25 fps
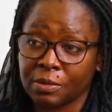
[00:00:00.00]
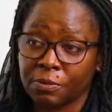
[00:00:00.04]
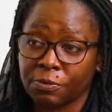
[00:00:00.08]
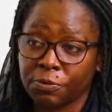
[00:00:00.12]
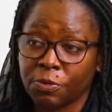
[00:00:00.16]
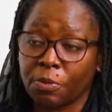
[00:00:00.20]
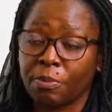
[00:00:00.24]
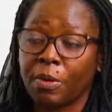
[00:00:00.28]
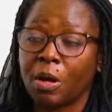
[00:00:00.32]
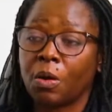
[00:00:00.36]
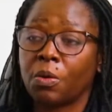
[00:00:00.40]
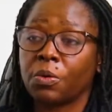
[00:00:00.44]

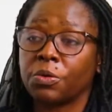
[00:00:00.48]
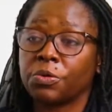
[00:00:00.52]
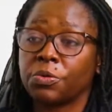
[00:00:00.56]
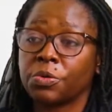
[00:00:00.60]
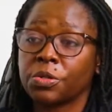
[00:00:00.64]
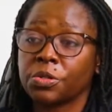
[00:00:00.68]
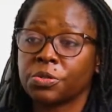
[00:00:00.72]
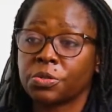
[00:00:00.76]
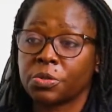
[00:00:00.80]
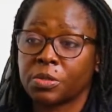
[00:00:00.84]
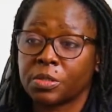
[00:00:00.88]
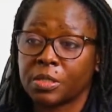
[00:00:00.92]
from our own
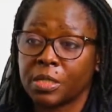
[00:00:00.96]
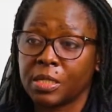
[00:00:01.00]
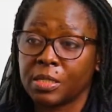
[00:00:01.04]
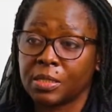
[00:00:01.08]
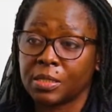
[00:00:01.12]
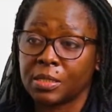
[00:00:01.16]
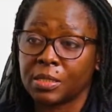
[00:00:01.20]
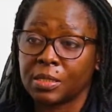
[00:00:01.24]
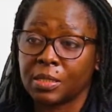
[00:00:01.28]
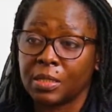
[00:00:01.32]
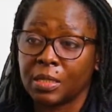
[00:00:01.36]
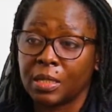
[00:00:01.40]

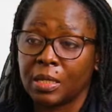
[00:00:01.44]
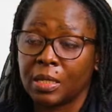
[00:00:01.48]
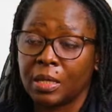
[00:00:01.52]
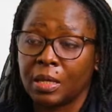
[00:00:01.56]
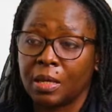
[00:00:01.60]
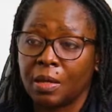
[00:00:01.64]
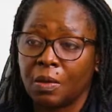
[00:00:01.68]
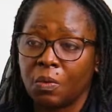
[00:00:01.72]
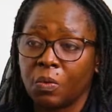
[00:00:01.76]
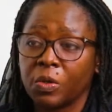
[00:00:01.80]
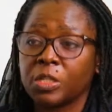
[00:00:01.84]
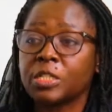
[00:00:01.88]
resources,
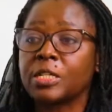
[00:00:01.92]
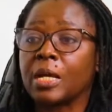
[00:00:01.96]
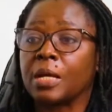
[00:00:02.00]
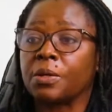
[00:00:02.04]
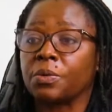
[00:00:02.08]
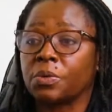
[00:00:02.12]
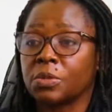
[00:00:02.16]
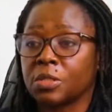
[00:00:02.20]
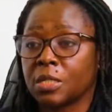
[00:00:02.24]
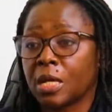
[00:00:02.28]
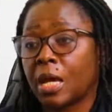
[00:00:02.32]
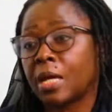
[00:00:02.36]
which are
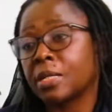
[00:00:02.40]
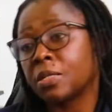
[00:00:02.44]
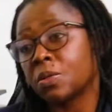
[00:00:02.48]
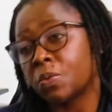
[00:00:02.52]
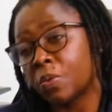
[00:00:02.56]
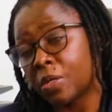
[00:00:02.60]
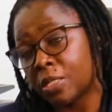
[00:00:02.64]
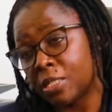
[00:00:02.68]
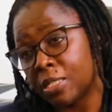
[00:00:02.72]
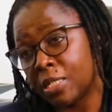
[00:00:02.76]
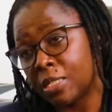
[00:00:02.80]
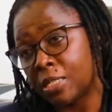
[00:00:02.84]
not
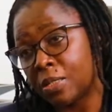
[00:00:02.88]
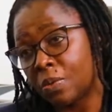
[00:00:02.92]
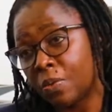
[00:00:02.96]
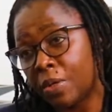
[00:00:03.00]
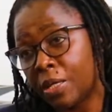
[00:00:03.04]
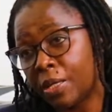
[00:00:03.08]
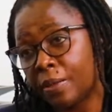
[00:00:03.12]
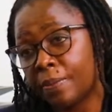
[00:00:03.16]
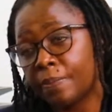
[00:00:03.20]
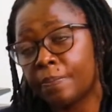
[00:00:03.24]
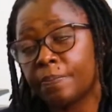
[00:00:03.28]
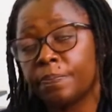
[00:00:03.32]
adequate anyway.